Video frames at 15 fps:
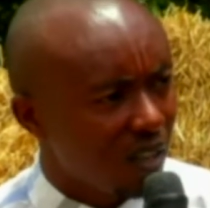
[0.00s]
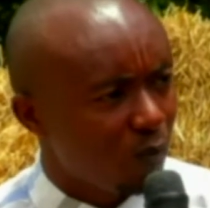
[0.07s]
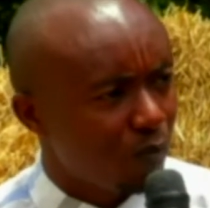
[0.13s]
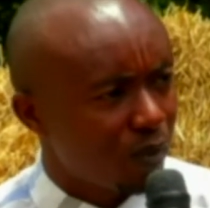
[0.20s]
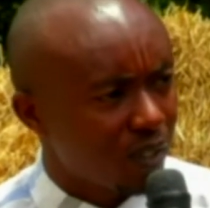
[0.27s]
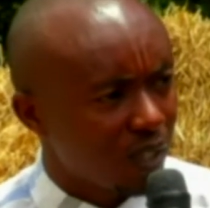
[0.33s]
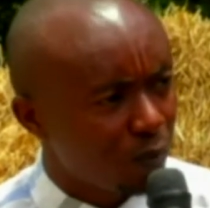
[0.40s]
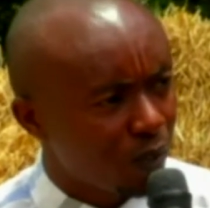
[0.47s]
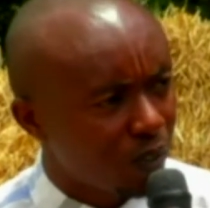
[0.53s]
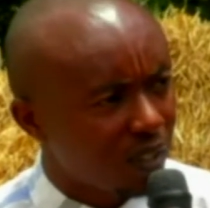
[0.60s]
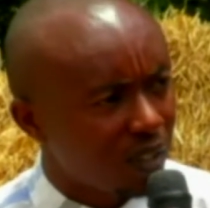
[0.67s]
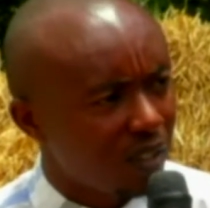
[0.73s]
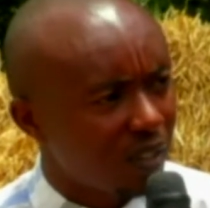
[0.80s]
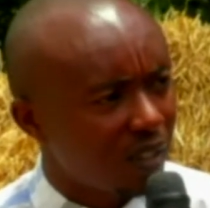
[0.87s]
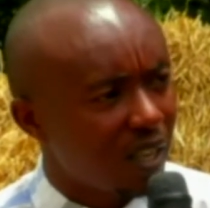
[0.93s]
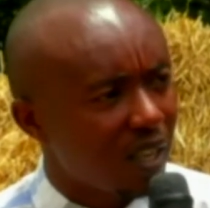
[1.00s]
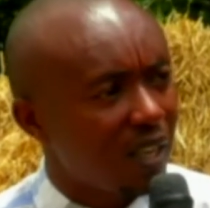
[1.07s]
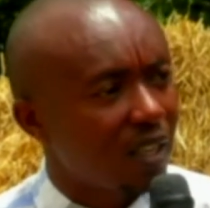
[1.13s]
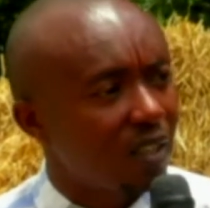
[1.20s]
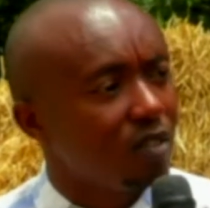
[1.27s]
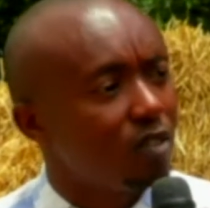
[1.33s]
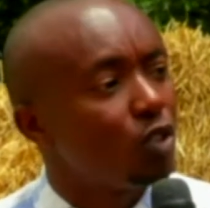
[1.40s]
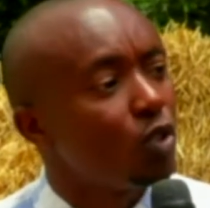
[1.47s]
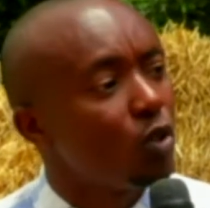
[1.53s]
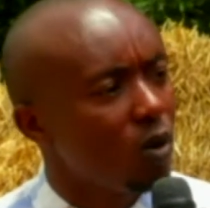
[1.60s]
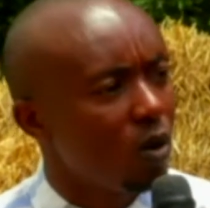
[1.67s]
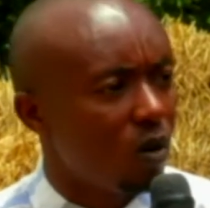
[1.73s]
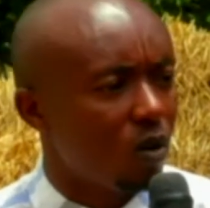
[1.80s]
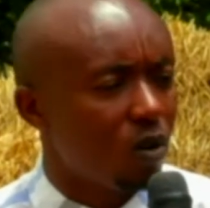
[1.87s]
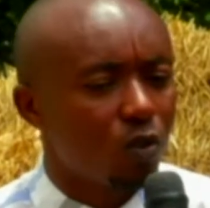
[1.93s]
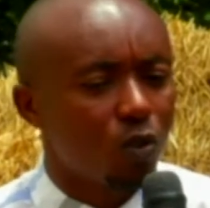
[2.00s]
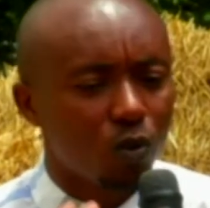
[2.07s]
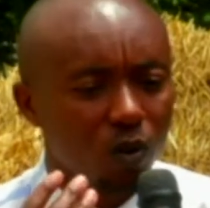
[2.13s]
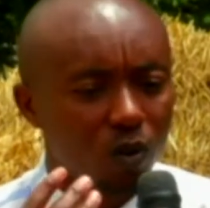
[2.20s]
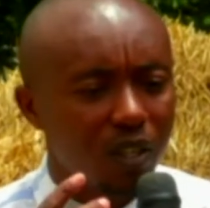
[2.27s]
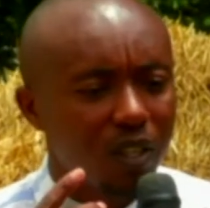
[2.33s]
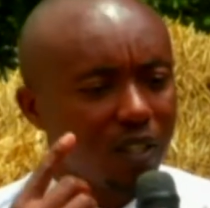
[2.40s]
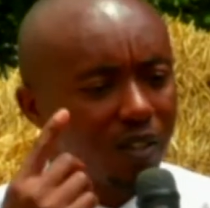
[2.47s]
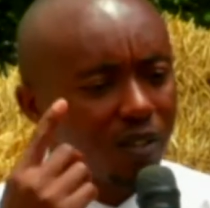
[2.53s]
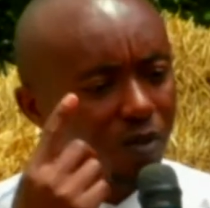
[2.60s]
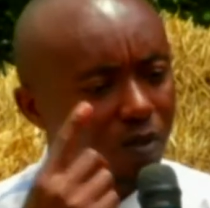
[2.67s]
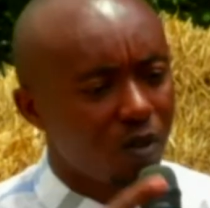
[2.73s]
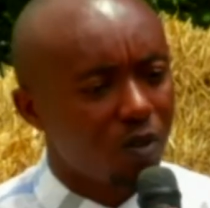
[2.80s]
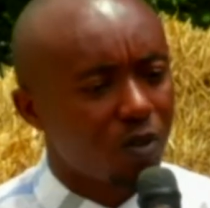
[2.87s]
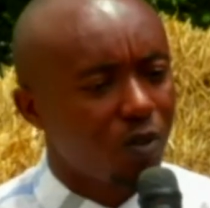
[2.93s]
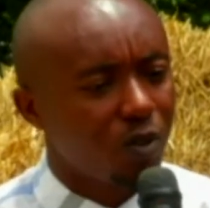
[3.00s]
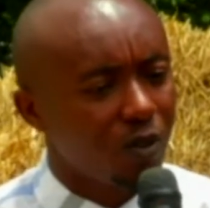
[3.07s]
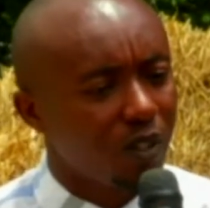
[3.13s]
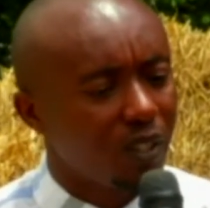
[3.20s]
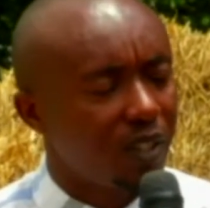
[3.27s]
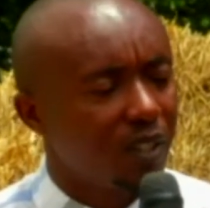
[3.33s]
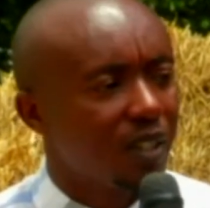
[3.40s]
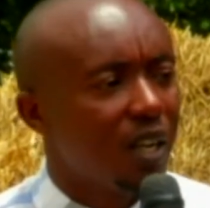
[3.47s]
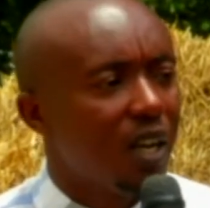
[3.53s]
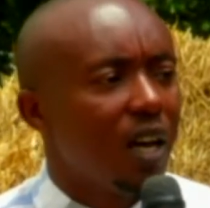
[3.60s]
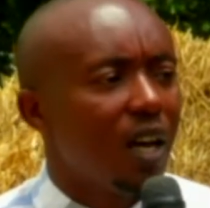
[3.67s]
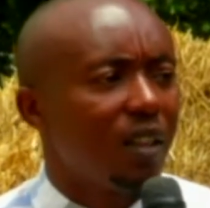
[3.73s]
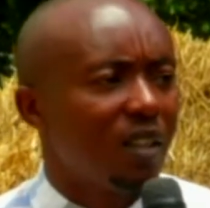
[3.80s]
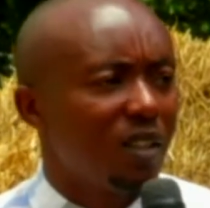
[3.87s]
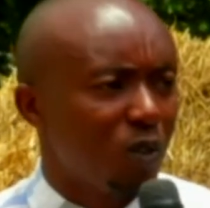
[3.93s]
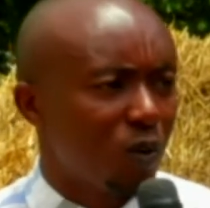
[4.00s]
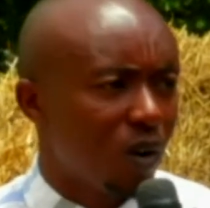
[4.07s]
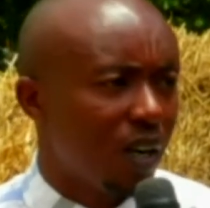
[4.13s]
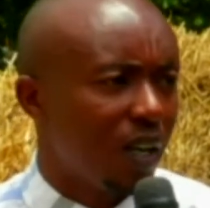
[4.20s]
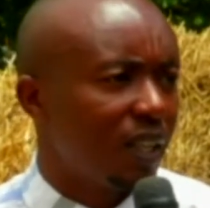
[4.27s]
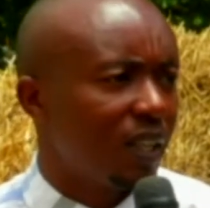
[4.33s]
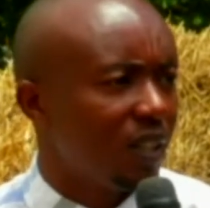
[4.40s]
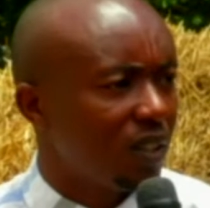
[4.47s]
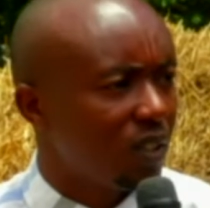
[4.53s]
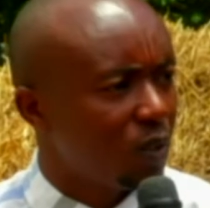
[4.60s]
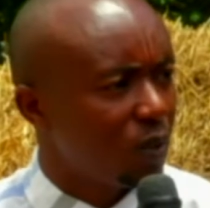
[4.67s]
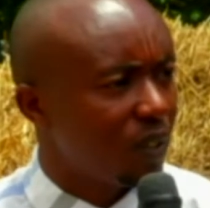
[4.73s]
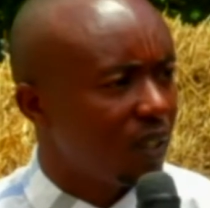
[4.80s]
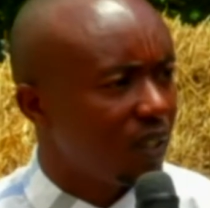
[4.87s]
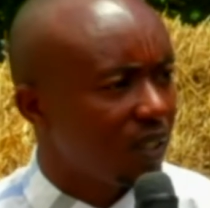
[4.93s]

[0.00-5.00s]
Presumptuous sins are, you know that it's wrong to do this, and then you go ahead and do it,